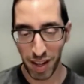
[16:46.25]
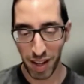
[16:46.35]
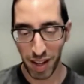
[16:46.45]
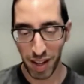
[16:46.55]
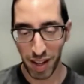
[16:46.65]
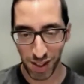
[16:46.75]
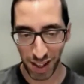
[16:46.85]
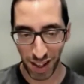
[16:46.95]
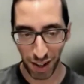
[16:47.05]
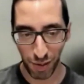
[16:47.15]
make everyone
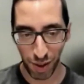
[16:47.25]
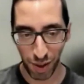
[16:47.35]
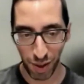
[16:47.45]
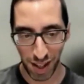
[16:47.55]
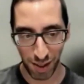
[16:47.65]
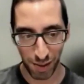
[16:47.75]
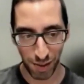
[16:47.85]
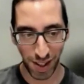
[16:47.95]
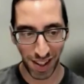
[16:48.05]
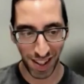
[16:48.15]
sane with this
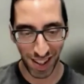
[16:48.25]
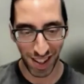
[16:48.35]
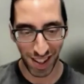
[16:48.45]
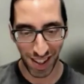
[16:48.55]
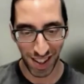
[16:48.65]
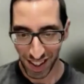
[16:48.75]
kind of